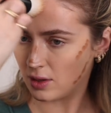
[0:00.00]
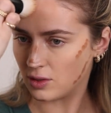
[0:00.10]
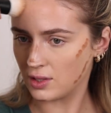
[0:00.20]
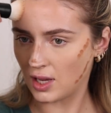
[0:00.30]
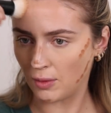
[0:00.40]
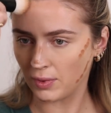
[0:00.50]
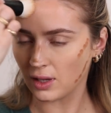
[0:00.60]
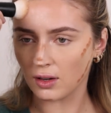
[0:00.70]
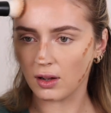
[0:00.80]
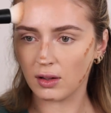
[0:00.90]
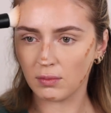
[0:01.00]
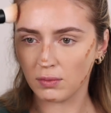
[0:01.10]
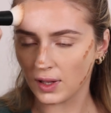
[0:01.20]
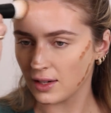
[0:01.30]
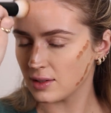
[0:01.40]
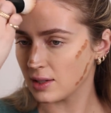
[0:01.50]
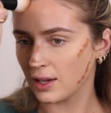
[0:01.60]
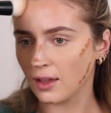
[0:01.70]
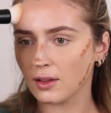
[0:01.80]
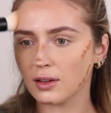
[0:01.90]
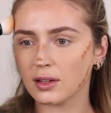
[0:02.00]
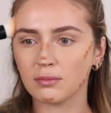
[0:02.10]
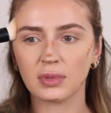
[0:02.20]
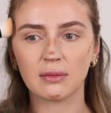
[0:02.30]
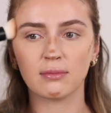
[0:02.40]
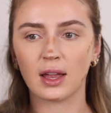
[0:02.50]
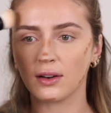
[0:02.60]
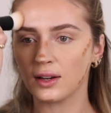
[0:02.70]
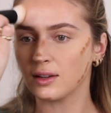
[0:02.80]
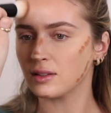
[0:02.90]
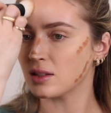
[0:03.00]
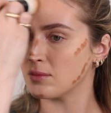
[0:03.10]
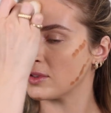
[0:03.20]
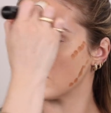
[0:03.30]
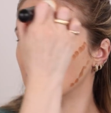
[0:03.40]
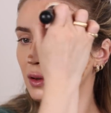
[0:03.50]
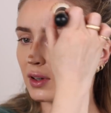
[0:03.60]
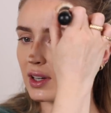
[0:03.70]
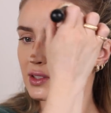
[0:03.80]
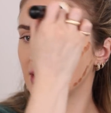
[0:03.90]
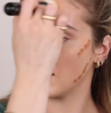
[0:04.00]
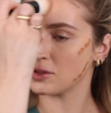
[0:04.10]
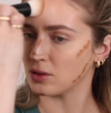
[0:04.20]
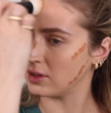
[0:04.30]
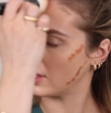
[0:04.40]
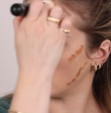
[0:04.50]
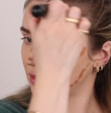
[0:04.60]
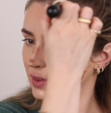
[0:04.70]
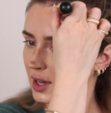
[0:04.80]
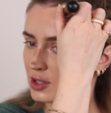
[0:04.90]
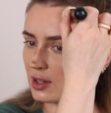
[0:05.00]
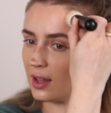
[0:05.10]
and just helping it all blend together and be married into the most glorious, natural looking fashion.